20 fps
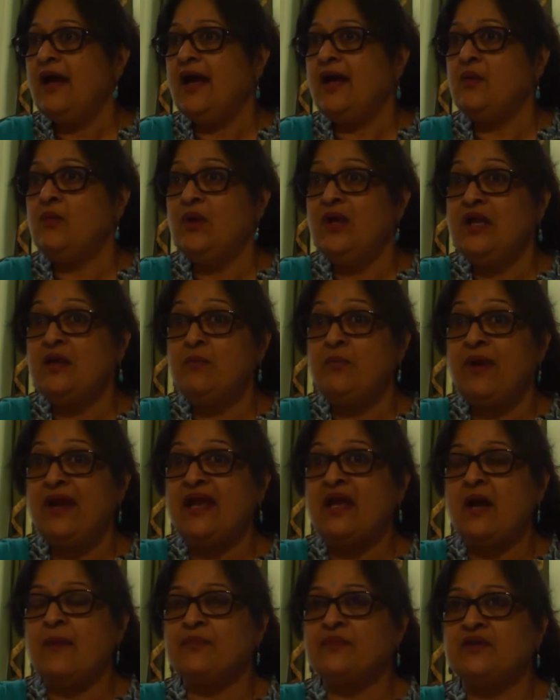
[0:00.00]
And will it
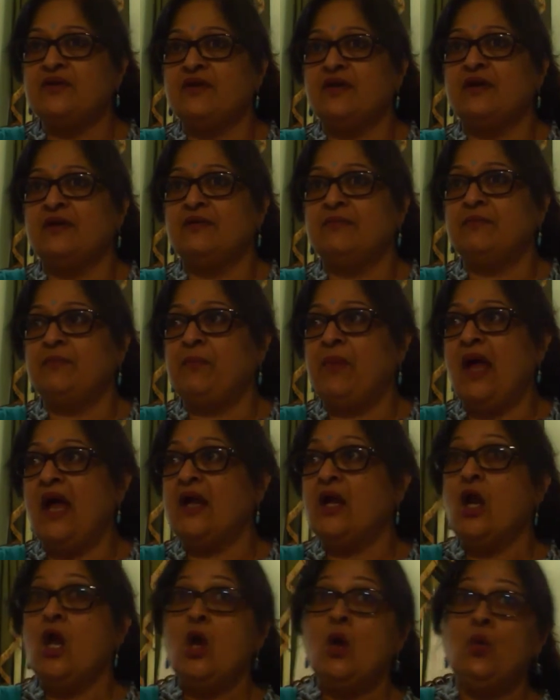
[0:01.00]
break up the
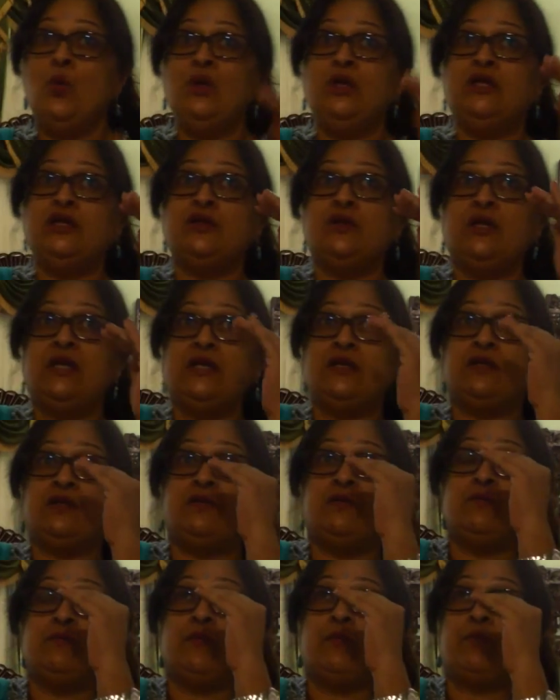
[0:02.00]
plant? Will it
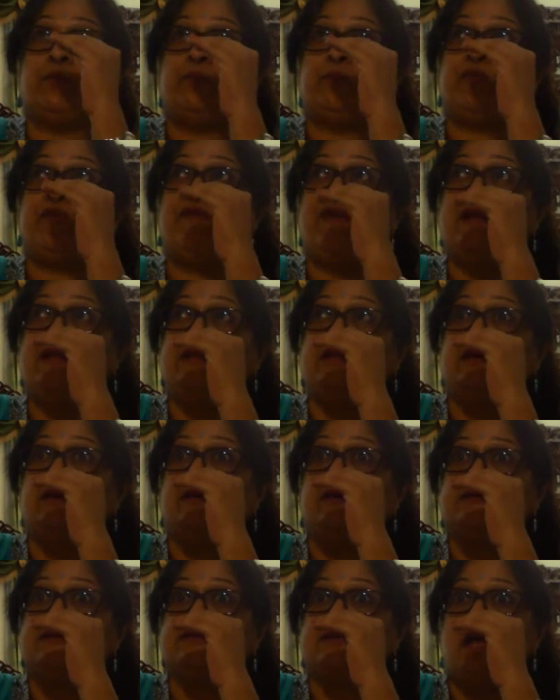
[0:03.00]
prevent
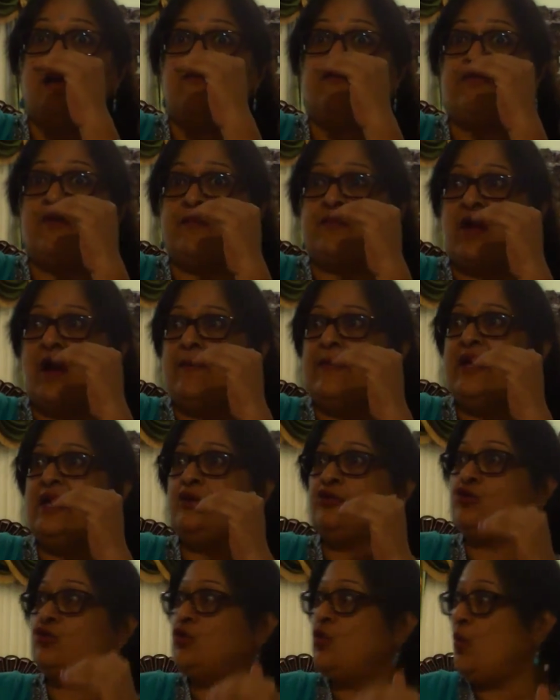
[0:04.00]
the sun from coming
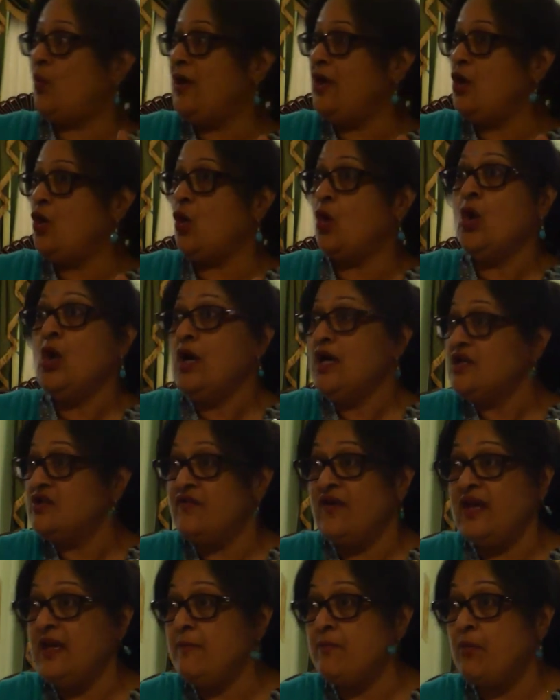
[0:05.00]
in through the window? It's
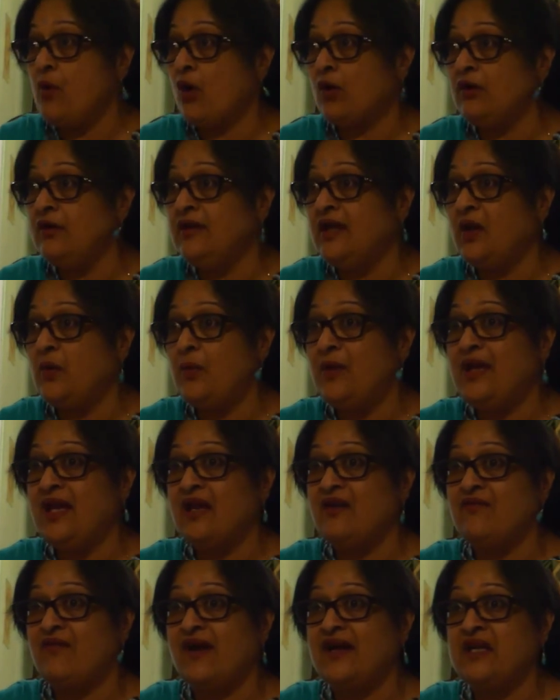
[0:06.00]
very important that we
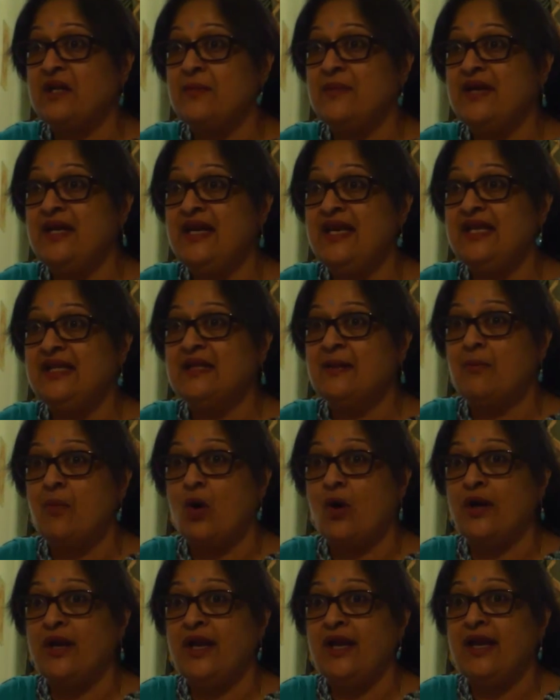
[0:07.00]
get vitamin D in the
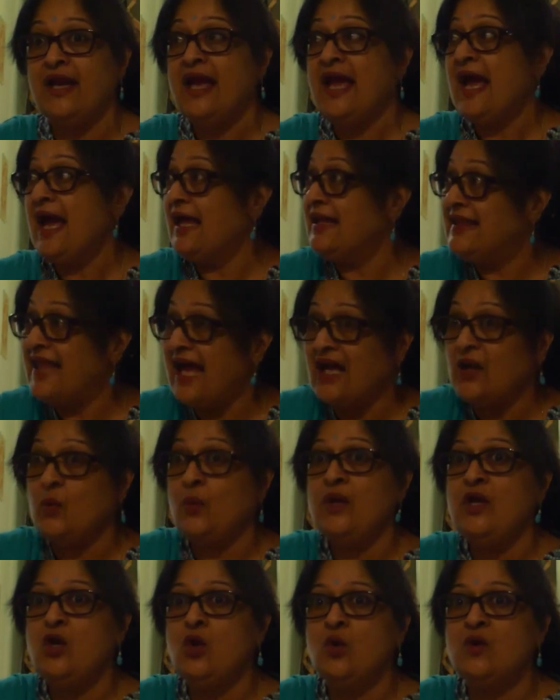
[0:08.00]
morning. And that
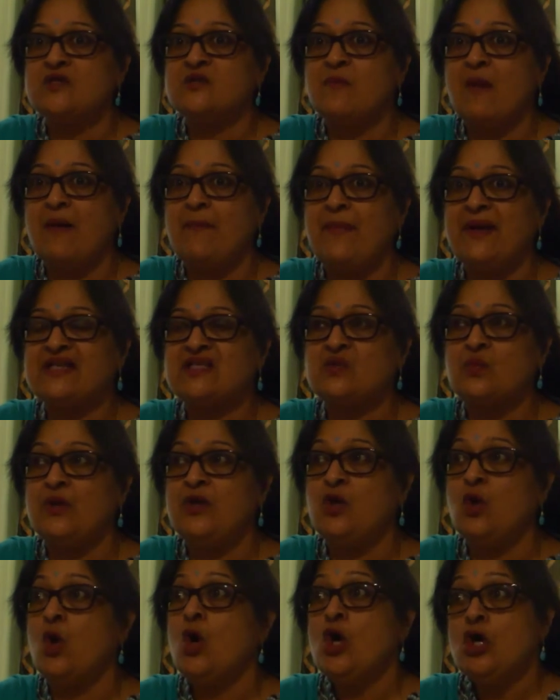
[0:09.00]
window is my best
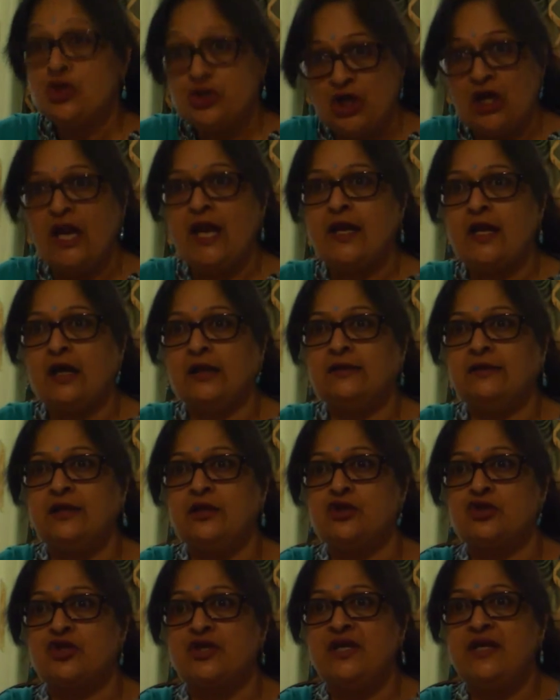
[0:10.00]
window. Shall I cut
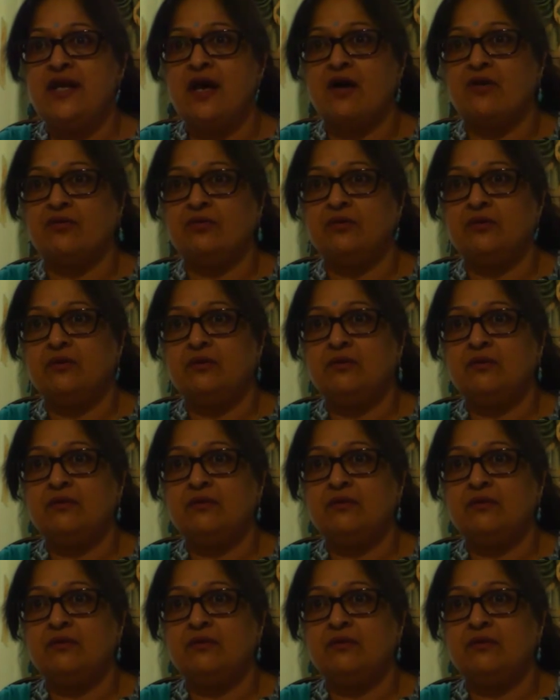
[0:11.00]
the tree down?